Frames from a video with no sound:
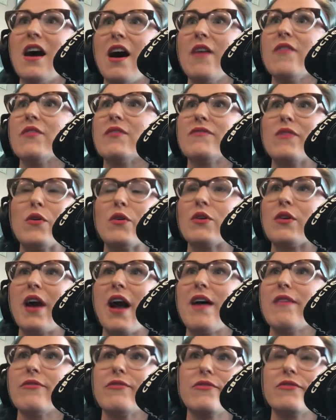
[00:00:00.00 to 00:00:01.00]
of the
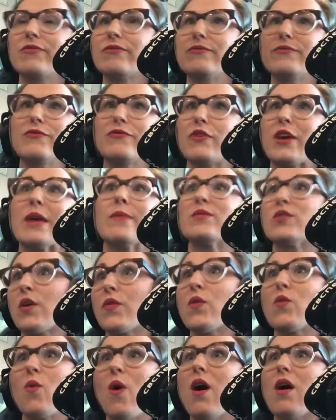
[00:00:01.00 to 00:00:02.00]
photograph framed
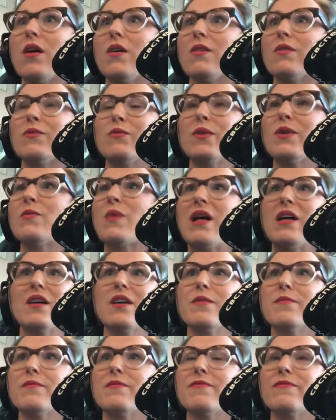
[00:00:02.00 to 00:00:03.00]
on the wall. Mm. We hmm.
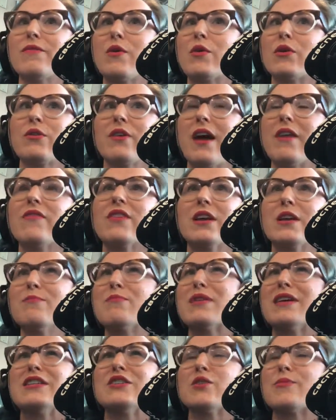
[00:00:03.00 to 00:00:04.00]
welcome photographic
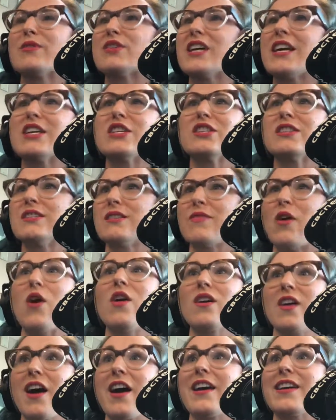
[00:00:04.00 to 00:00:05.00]
interpretations of
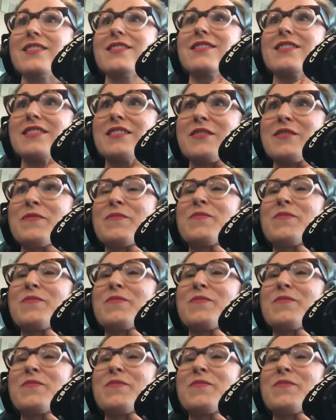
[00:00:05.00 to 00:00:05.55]
all kinds.